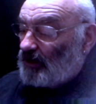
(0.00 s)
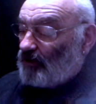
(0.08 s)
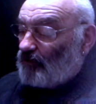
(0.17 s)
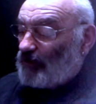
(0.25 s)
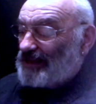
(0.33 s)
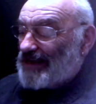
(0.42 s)

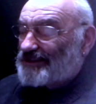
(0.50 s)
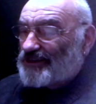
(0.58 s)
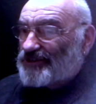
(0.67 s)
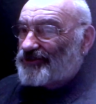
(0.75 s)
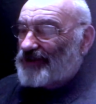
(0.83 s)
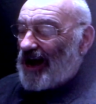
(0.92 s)
Well, that's a
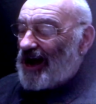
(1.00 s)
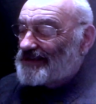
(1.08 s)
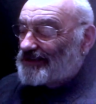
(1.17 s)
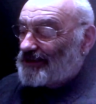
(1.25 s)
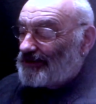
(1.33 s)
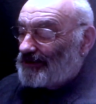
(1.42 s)

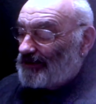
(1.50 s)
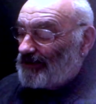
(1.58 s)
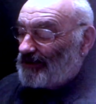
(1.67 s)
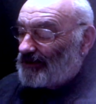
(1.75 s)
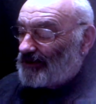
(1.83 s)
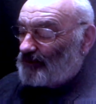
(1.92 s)
start,
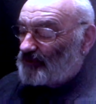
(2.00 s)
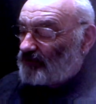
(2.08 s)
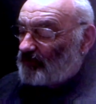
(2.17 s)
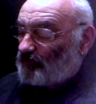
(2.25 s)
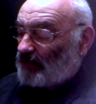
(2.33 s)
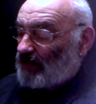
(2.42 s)
comes the
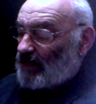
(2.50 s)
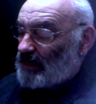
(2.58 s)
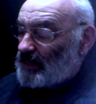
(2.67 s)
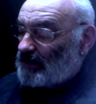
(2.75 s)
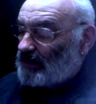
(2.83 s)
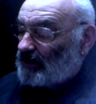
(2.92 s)

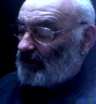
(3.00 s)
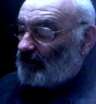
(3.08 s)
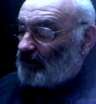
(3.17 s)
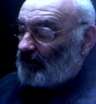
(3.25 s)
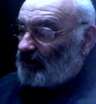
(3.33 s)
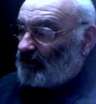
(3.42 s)
reply.
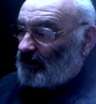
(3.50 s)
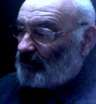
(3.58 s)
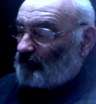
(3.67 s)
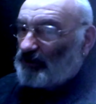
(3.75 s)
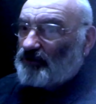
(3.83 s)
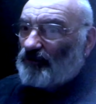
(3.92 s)

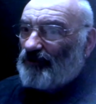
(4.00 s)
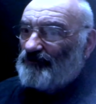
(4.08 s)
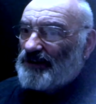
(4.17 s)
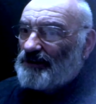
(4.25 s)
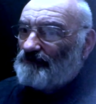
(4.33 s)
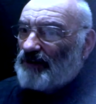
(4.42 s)
But you owe
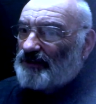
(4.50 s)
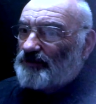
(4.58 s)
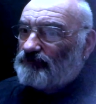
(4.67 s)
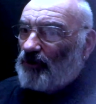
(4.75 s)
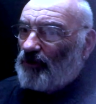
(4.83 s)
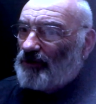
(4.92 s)
me much
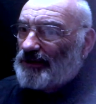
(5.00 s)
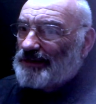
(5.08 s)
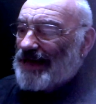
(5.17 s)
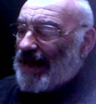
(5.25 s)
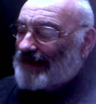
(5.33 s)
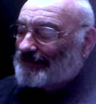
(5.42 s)
more than
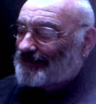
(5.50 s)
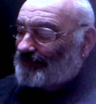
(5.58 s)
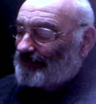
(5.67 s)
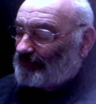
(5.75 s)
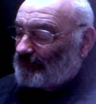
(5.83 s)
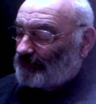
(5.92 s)
that.
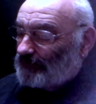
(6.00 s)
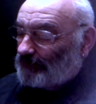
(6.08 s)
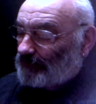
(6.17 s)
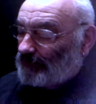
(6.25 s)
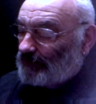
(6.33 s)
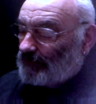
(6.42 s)

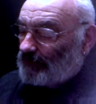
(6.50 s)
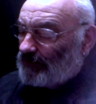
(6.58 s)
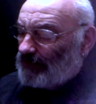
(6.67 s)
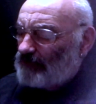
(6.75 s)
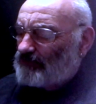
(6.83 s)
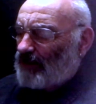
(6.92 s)

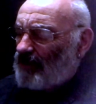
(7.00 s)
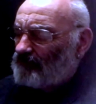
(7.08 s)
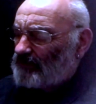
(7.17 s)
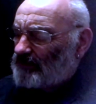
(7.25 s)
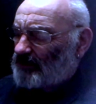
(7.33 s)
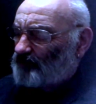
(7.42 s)
How
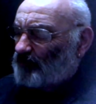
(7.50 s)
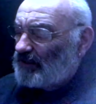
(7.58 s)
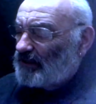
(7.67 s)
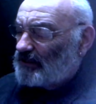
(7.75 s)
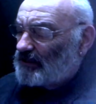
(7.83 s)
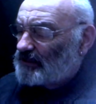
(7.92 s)
come, says
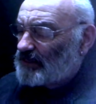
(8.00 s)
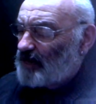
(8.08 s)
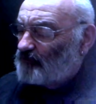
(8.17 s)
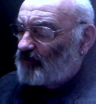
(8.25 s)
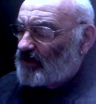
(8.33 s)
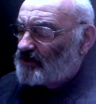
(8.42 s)
Billy, as
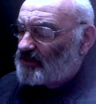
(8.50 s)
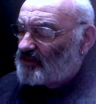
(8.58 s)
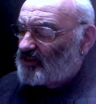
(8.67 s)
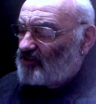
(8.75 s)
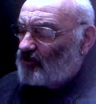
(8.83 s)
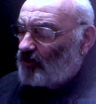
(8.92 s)
Sam
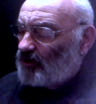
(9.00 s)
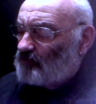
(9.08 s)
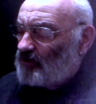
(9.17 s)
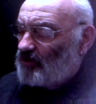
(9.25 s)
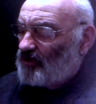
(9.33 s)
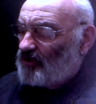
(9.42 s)
presses in on
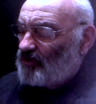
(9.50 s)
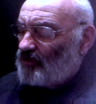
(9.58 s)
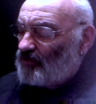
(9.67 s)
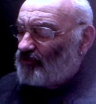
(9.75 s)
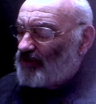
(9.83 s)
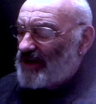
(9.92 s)
him.
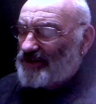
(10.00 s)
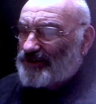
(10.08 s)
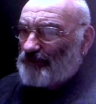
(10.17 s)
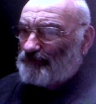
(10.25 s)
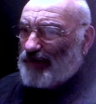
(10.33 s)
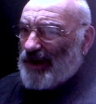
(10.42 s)
Where's
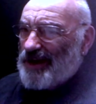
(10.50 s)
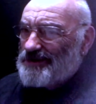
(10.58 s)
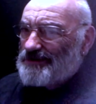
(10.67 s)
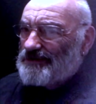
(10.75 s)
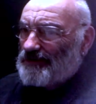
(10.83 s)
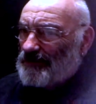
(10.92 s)
the
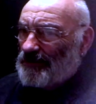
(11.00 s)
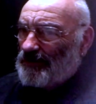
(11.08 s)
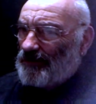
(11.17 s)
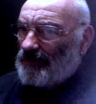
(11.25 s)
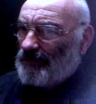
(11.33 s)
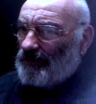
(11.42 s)
pin?
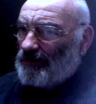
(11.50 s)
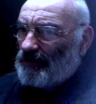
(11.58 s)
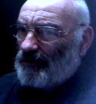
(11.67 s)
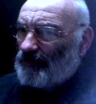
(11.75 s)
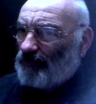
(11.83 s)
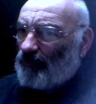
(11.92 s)

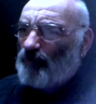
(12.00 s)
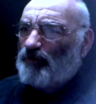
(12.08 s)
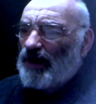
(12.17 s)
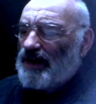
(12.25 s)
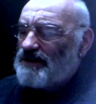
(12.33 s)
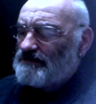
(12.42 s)
What
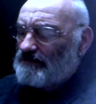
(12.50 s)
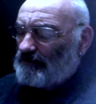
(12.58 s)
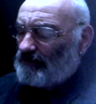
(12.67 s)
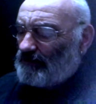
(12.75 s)
pin?